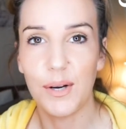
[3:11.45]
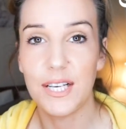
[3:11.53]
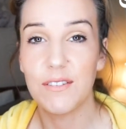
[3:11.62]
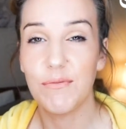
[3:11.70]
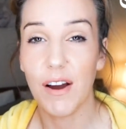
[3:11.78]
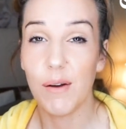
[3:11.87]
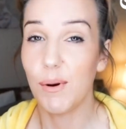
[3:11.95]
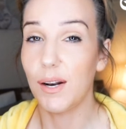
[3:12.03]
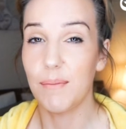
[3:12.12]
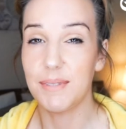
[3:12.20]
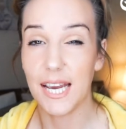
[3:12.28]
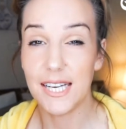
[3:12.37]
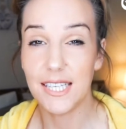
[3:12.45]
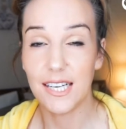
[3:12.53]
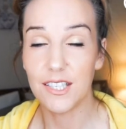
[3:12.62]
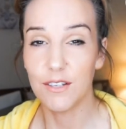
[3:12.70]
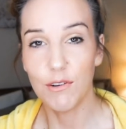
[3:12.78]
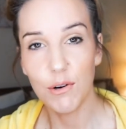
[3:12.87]
It's very well updated
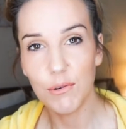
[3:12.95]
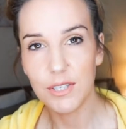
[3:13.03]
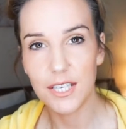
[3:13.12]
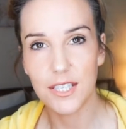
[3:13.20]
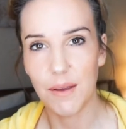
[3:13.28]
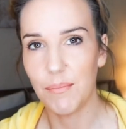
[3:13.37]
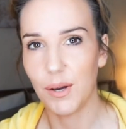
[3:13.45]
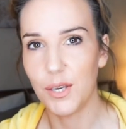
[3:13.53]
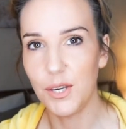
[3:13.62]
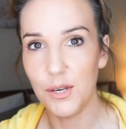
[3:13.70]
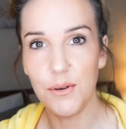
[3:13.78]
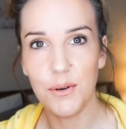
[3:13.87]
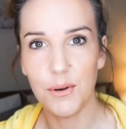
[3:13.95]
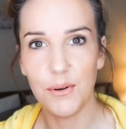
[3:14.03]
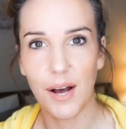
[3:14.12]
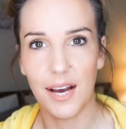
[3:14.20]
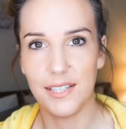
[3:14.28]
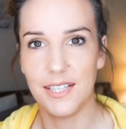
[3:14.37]
because of course it's owned by
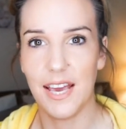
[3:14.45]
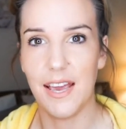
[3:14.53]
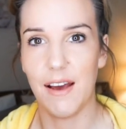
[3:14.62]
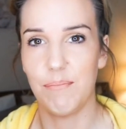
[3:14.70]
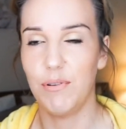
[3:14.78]
Google and they